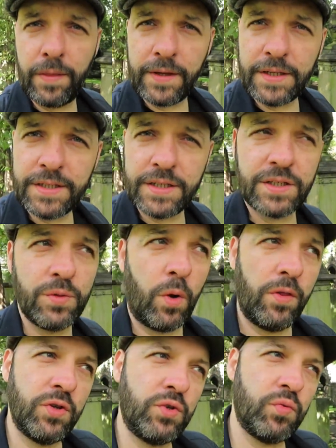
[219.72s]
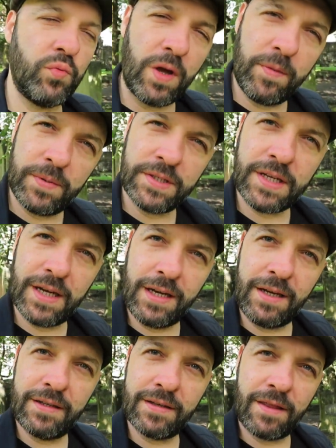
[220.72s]
This is the one that's right
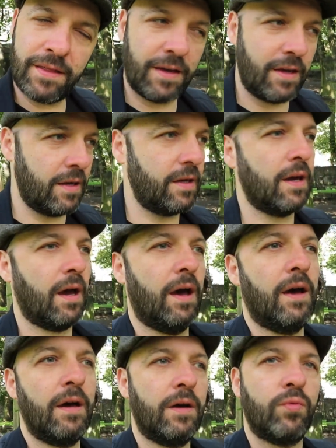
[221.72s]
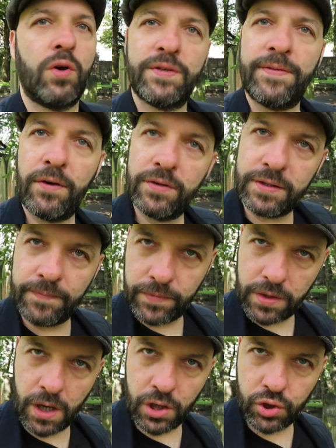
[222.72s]
beside the uh, Ross Fountain
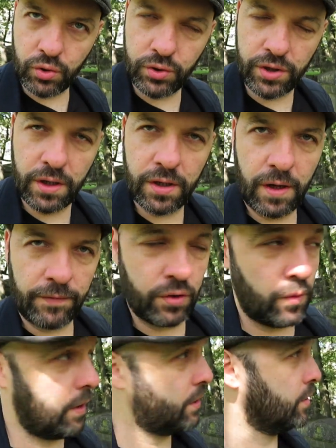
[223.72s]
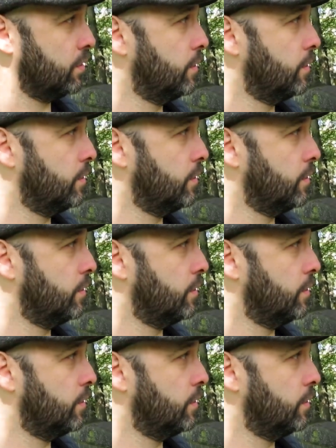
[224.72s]
that I showed you a few weeks